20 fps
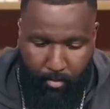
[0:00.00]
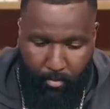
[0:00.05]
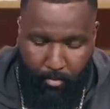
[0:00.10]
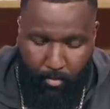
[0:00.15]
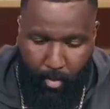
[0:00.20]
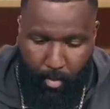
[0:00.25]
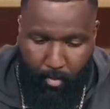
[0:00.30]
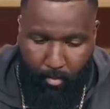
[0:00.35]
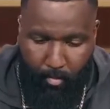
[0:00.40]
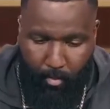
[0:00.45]

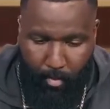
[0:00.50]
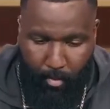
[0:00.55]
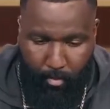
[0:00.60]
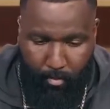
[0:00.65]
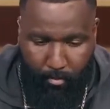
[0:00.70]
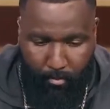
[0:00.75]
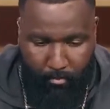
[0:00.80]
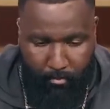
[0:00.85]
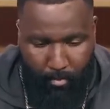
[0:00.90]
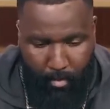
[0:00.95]

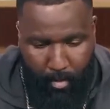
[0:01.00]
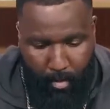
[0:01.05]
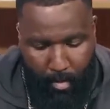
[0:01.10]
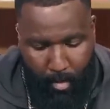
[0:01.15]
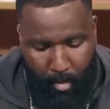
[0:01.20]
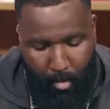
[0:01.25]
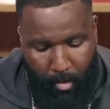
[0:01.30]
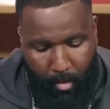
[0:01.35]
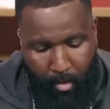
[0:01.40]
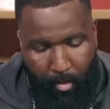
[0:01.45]
You
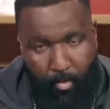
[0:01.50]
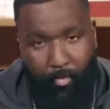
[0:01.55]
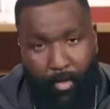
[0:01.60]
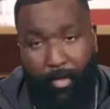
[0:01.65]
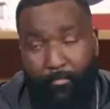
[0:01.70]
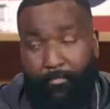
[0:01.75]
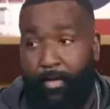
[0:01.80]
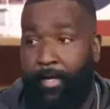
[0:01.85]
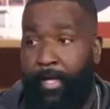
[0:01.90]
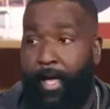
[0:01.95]

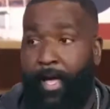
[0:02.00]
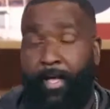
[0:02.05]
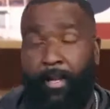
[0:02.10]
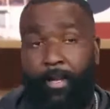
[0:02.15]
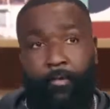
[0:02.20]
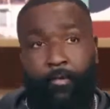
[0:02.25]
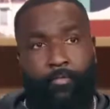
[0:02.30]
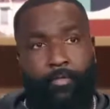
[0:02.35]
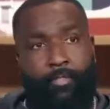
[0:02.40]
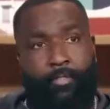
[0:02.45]
have a guy
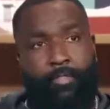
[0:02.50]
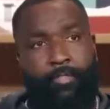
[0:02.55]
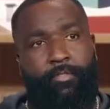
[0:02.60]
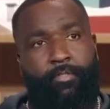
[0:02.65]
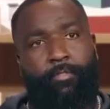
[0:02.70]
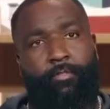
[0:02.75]
that was